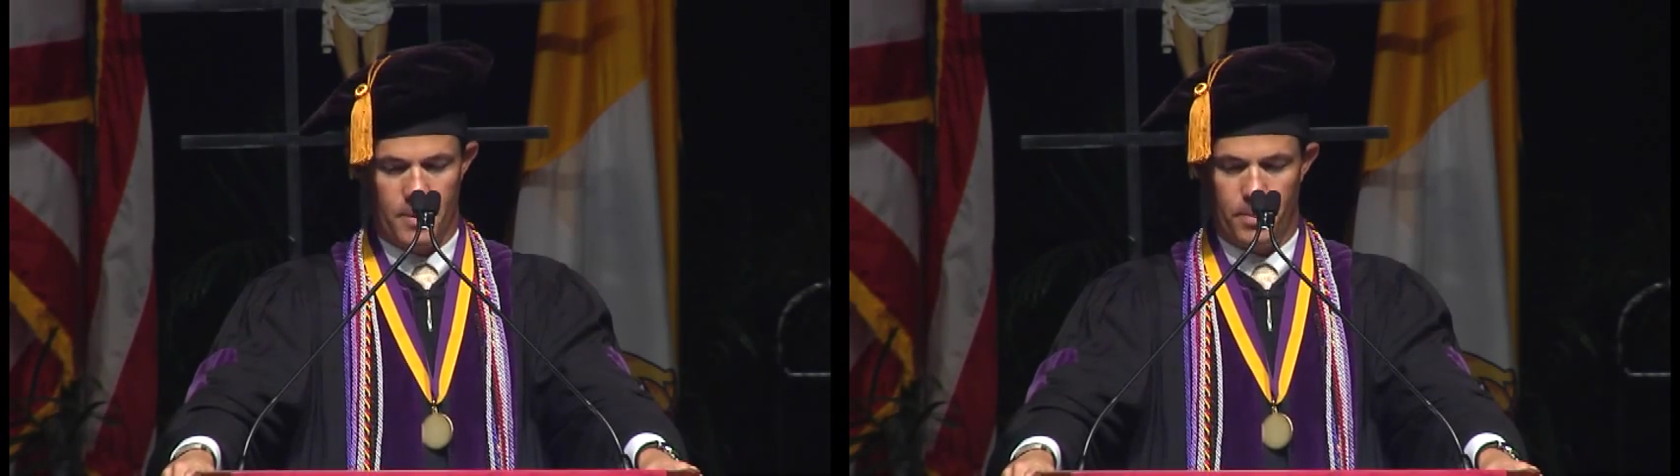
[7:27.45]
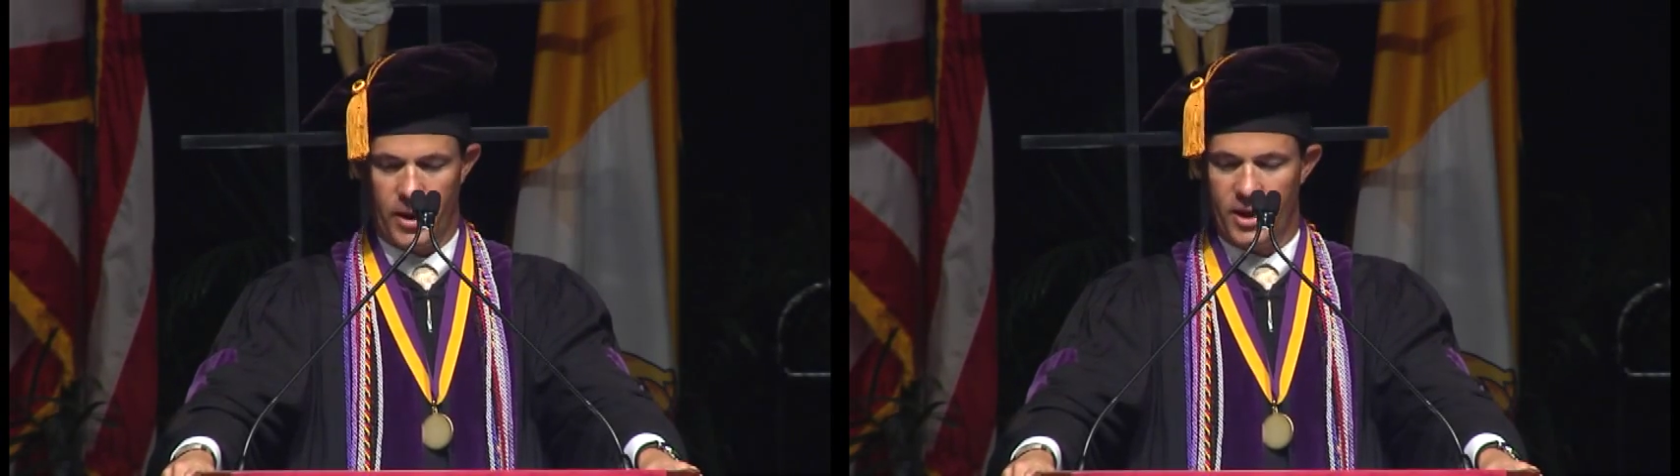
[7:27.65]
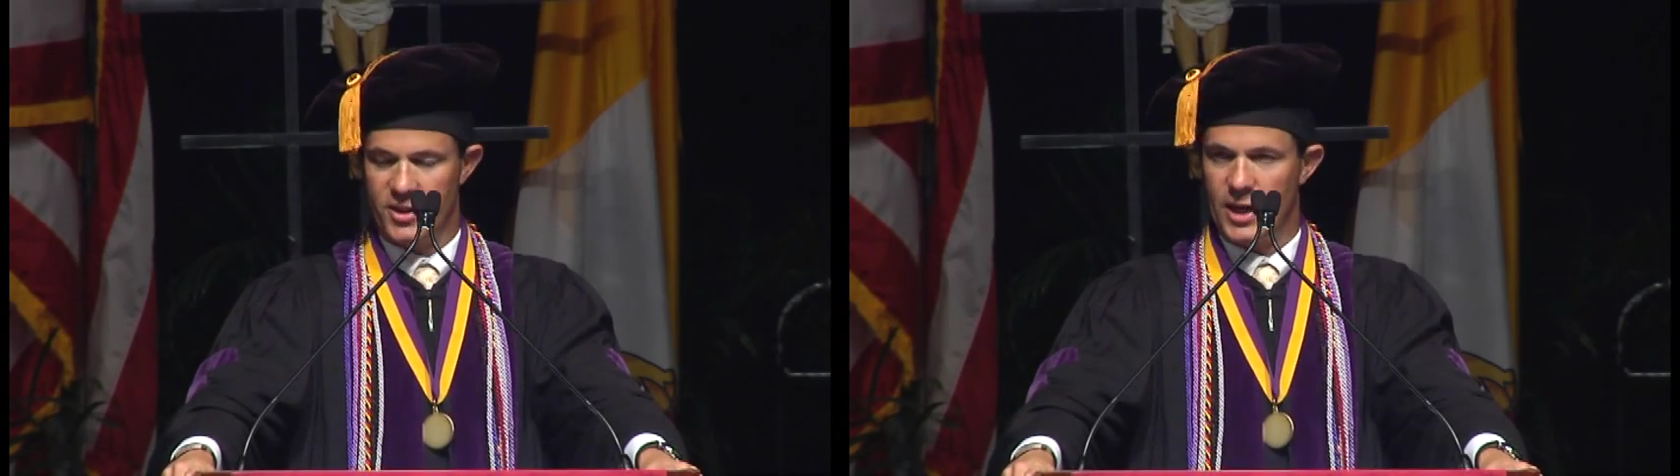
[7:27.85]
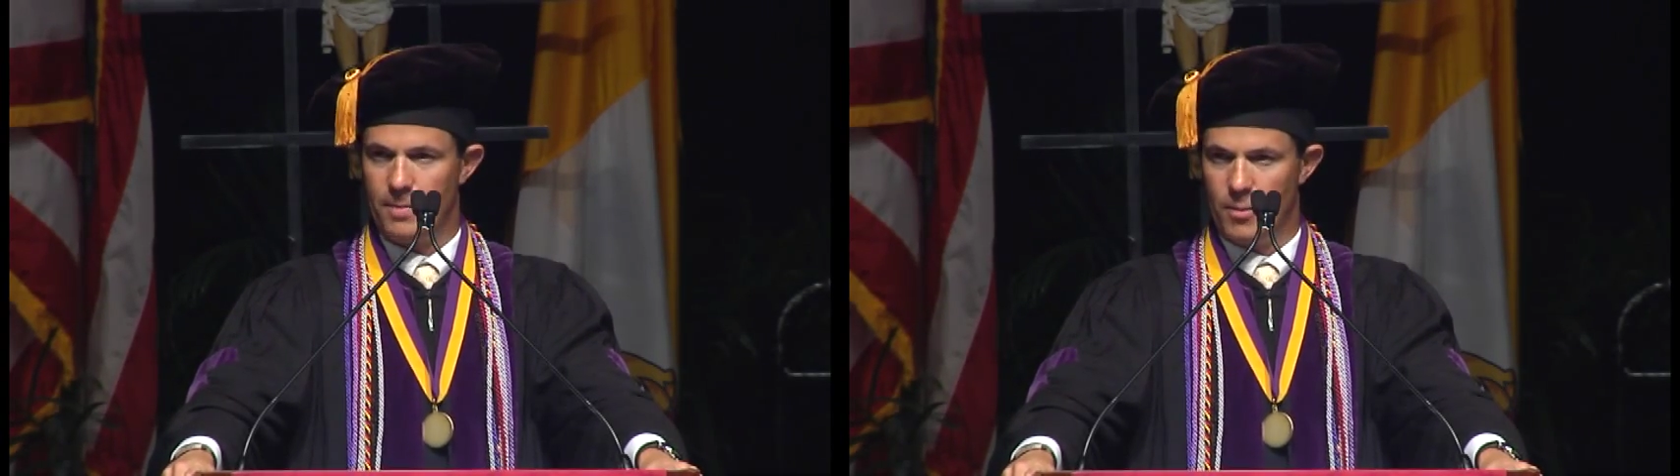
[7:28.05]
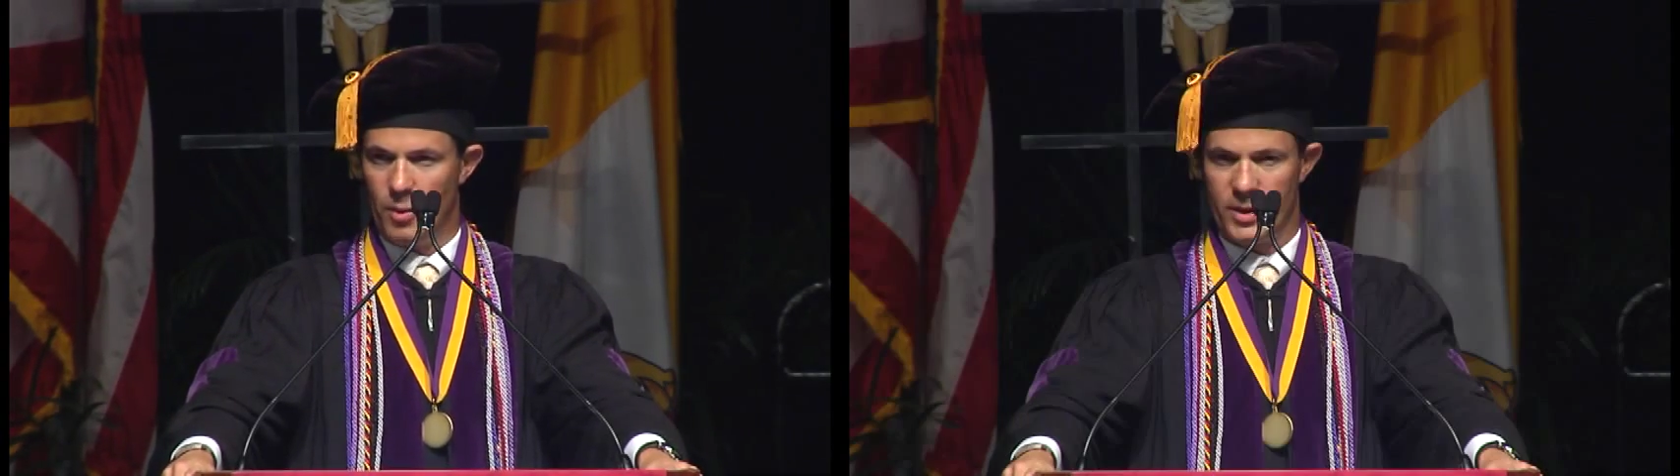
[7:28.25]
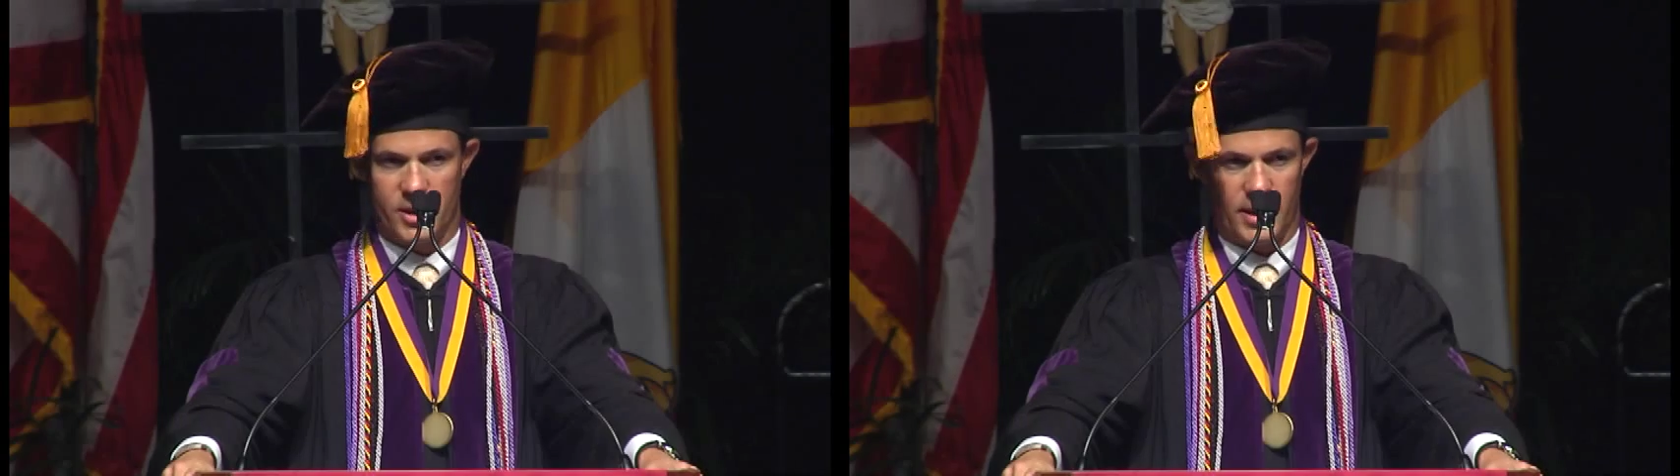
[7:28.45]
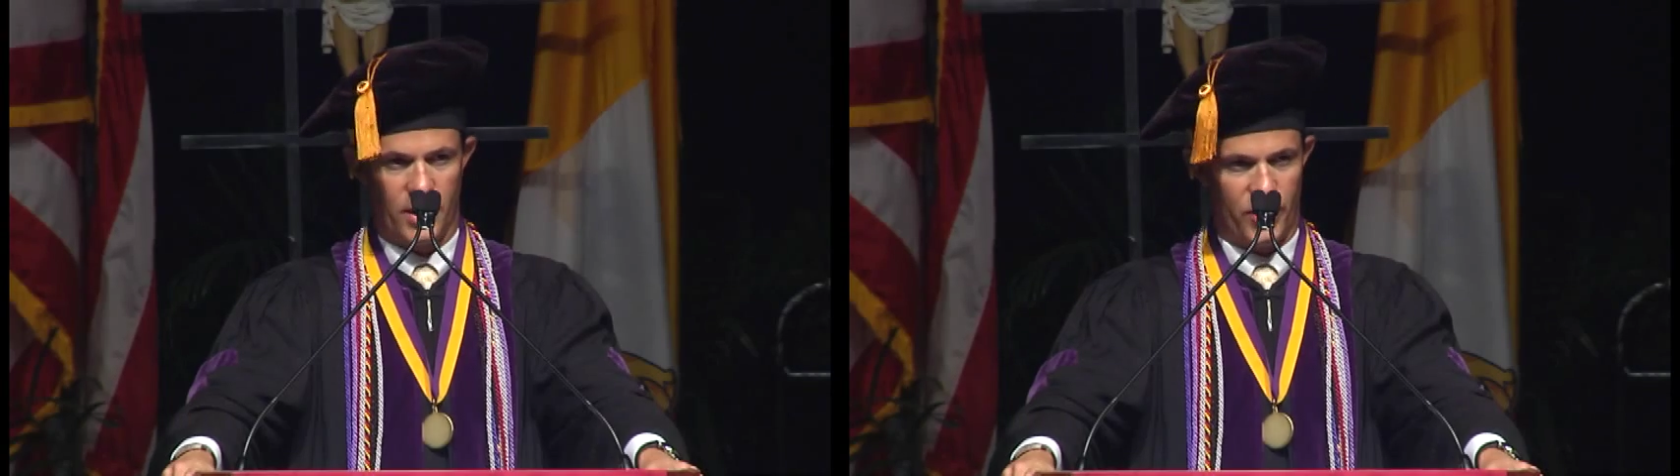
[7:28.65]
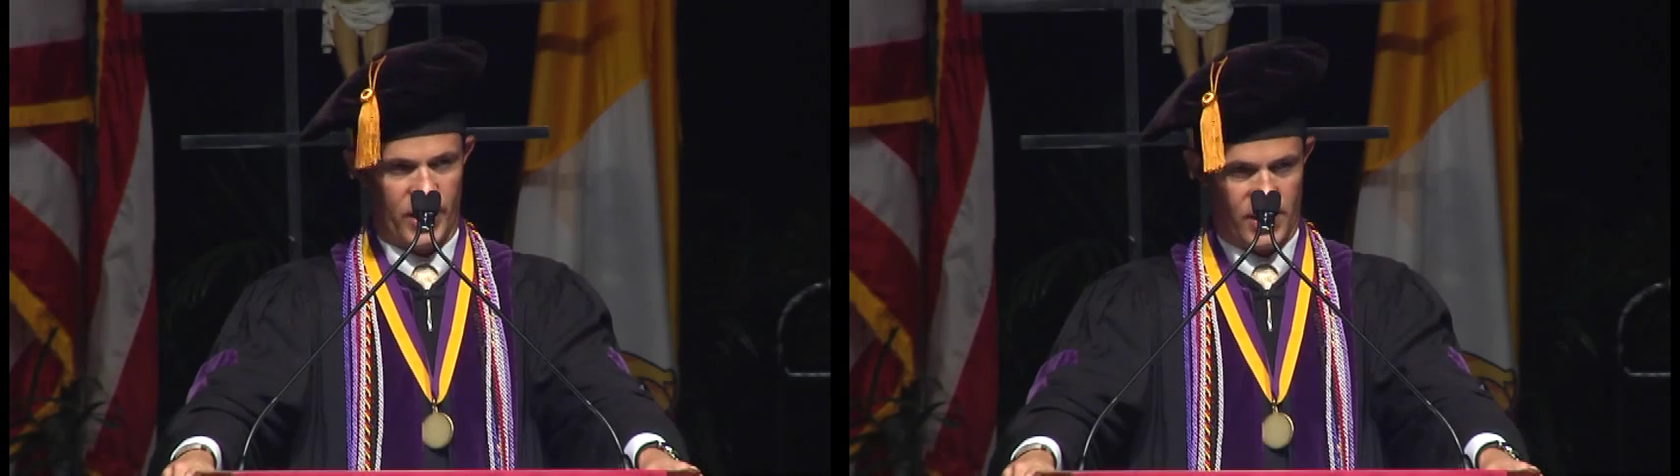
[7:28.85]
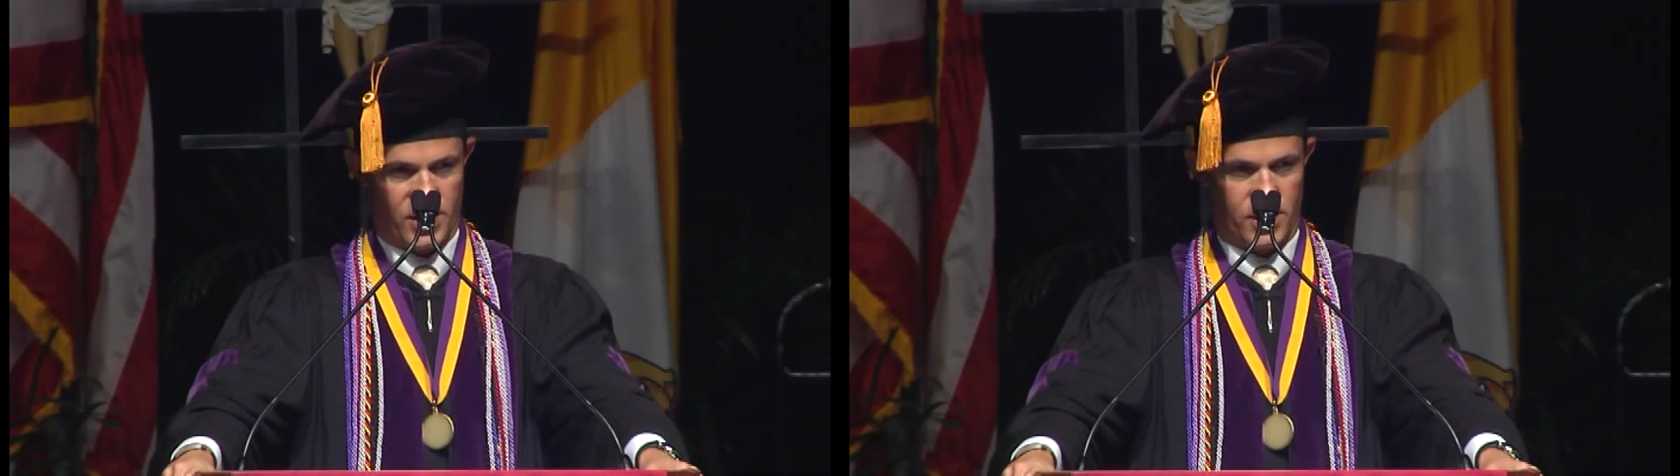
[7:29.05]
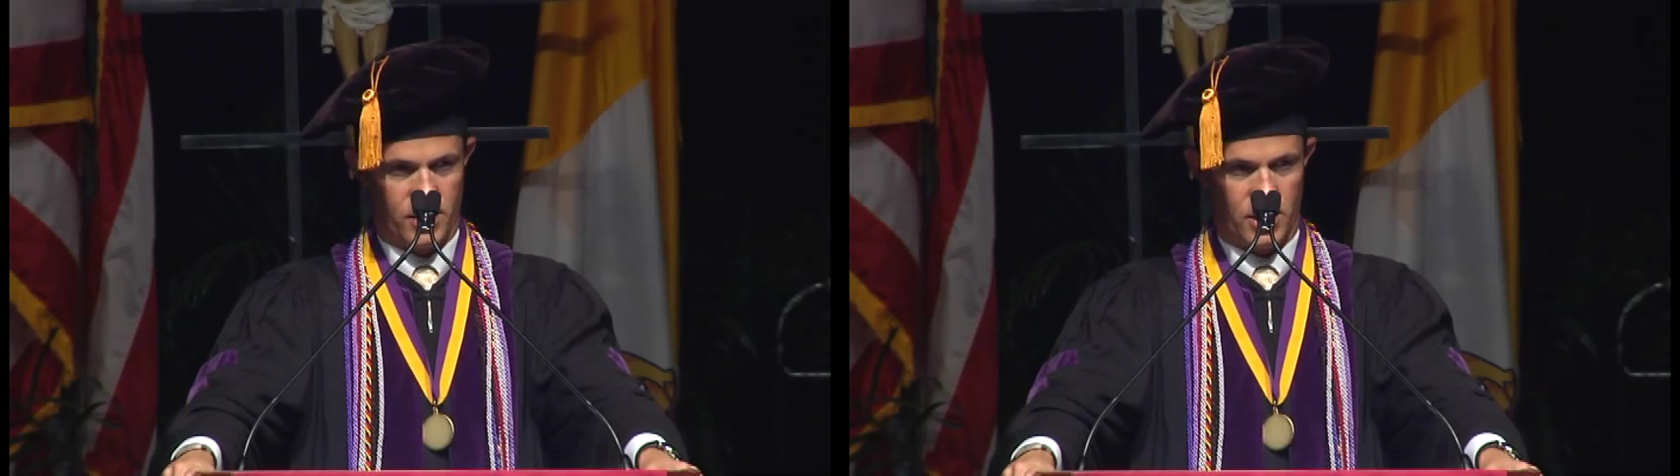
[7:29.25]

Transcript: But it is at moments like this,